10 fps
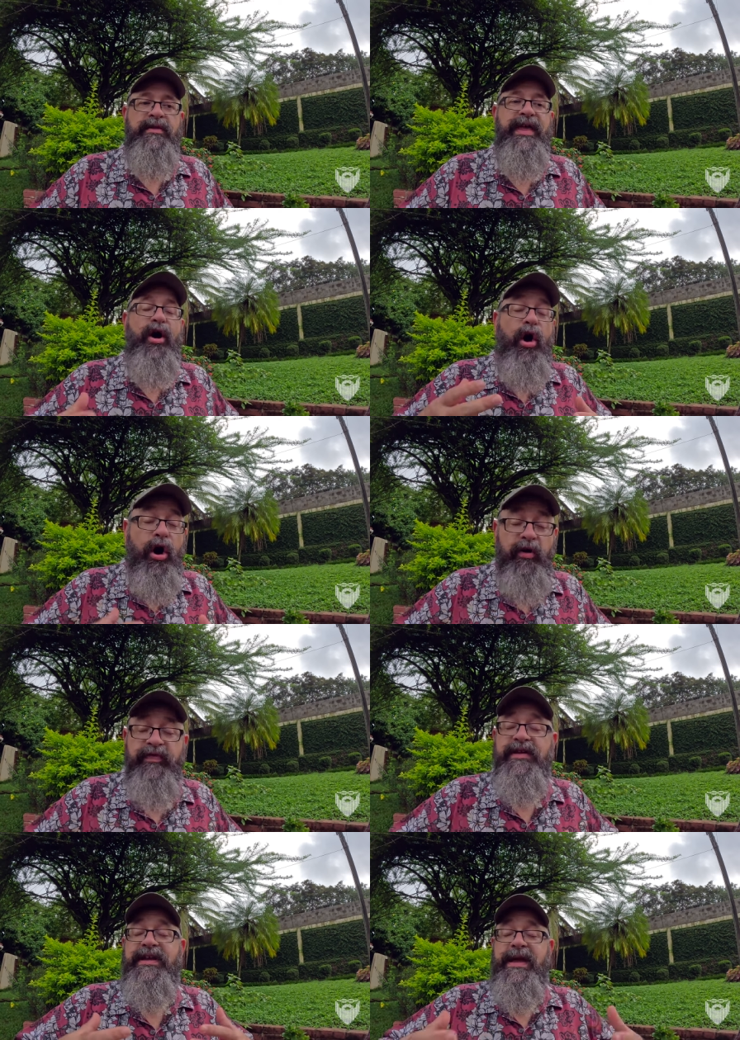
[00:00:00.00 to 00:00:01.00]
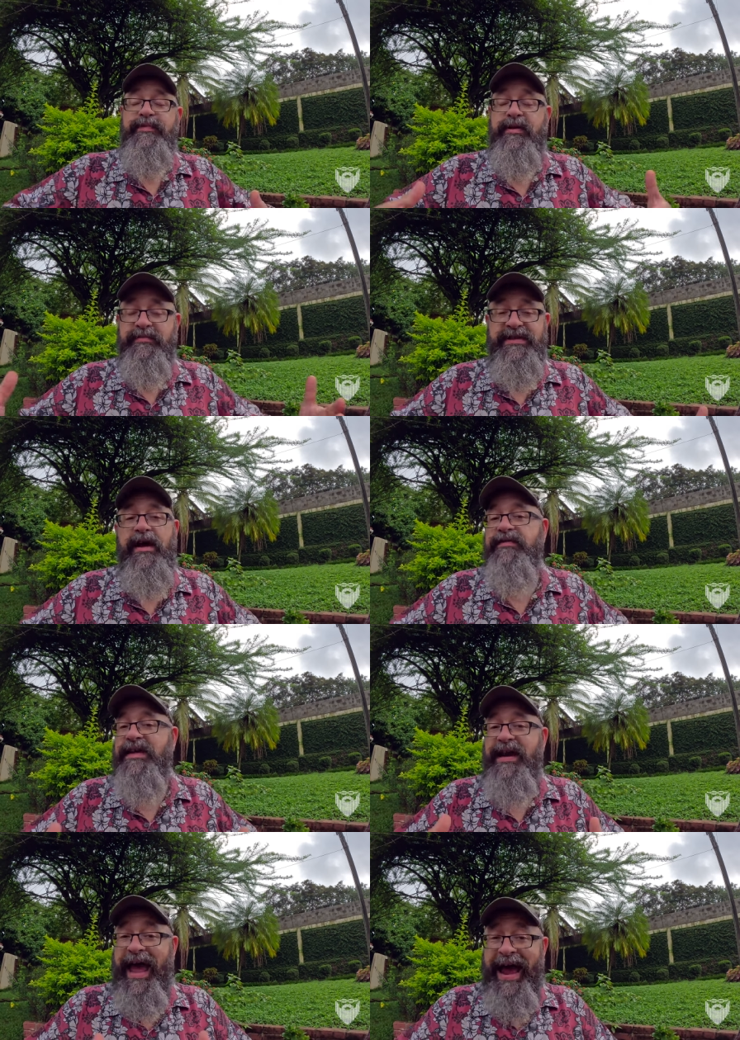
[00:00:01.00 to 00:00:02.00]
they often keep to themselves
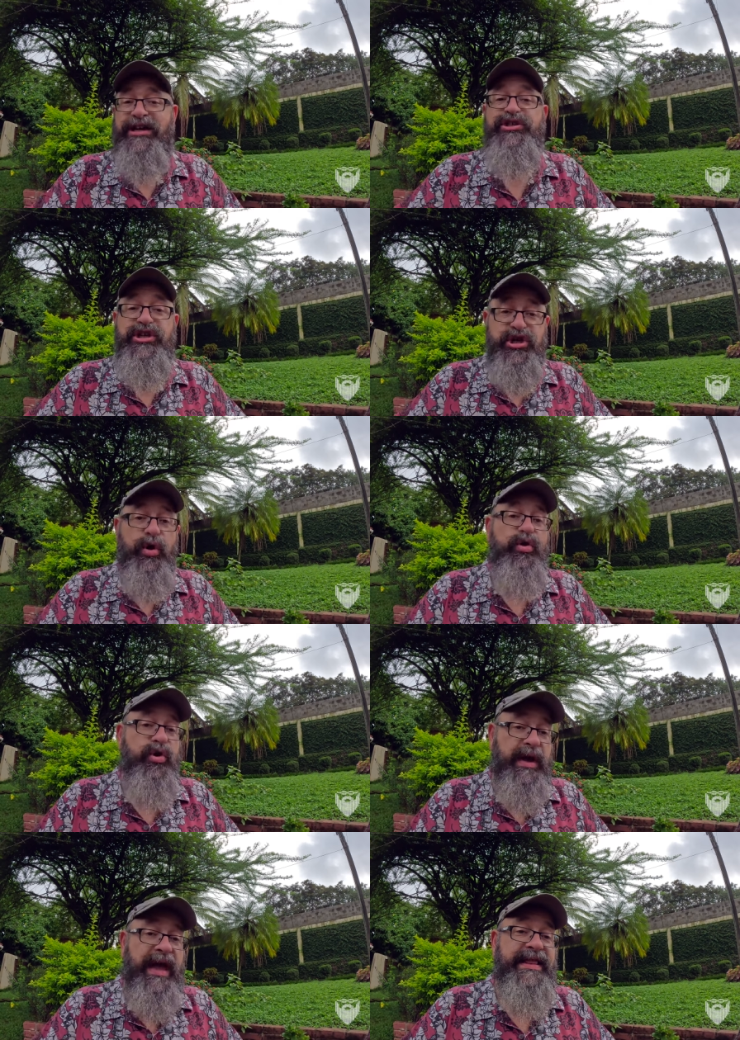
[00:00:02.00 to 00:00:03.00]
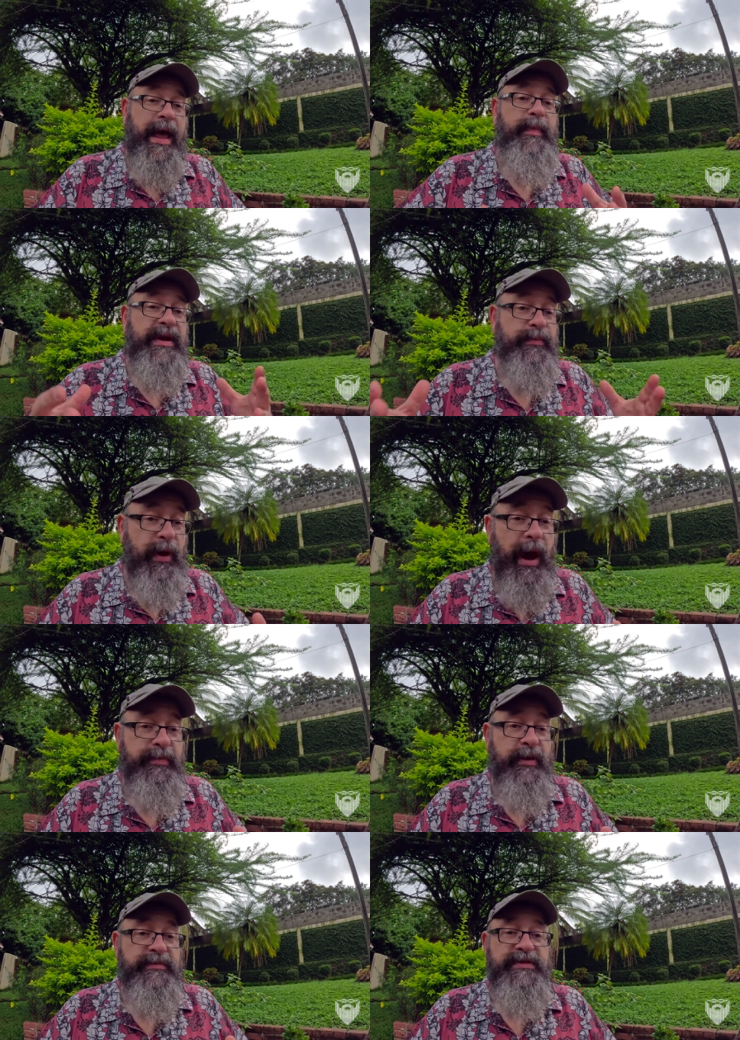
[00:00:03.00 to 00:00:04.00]
and actually don't create that many
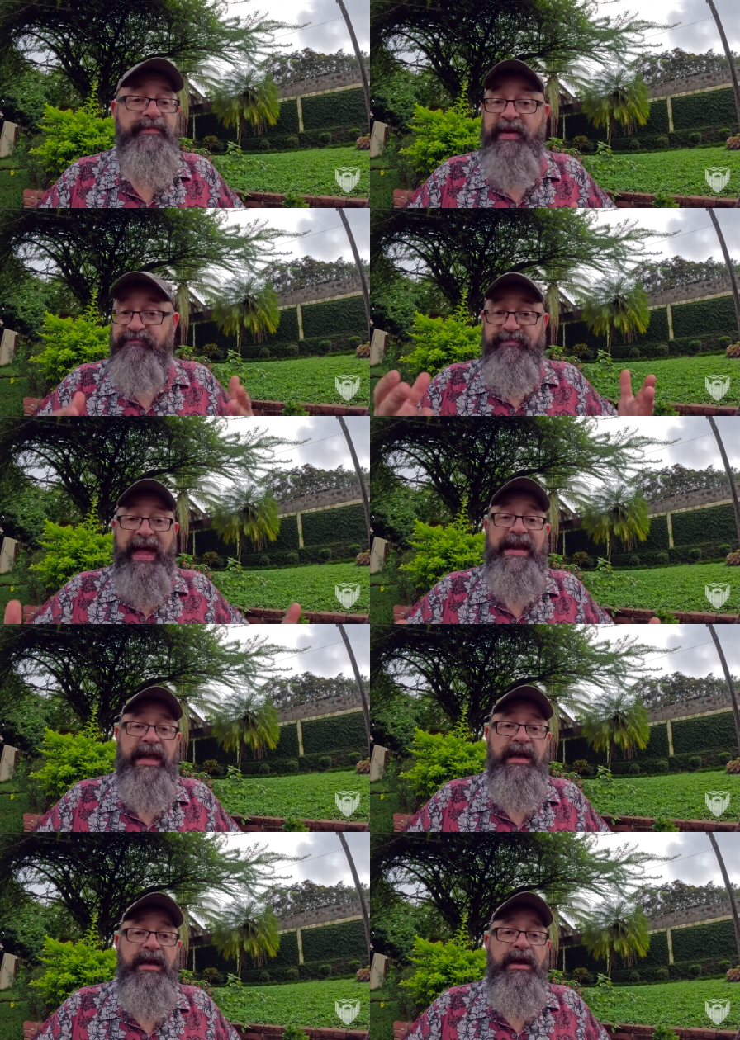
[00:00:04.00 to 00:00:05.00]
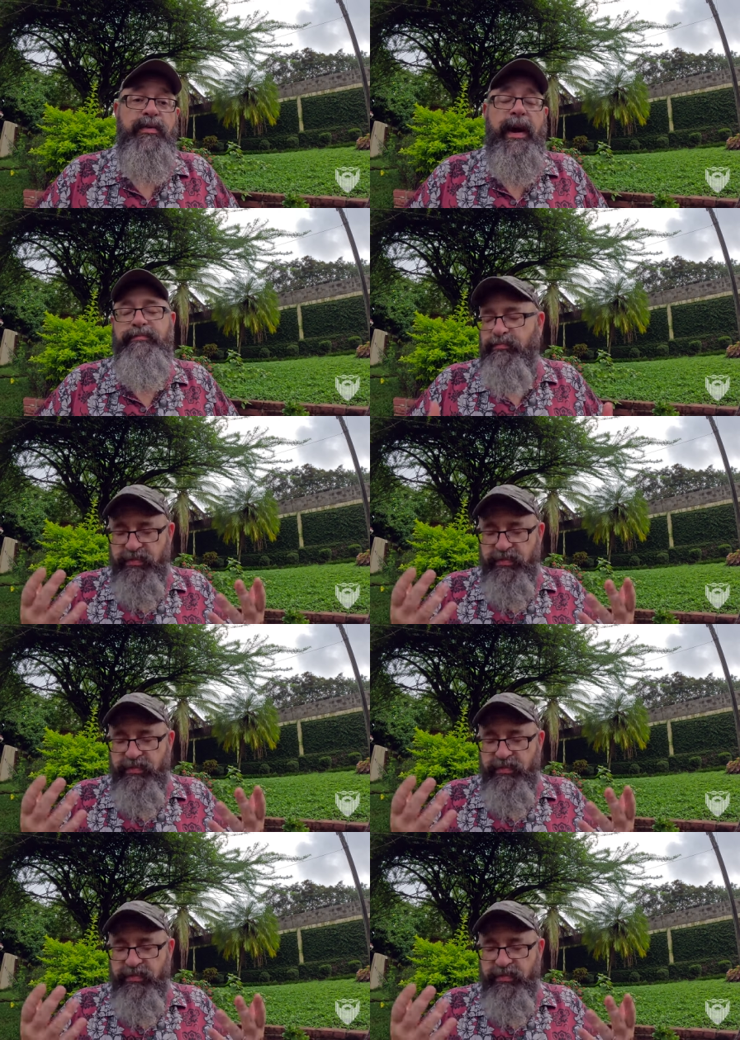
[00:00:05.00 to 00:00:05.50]
problems, if any, right?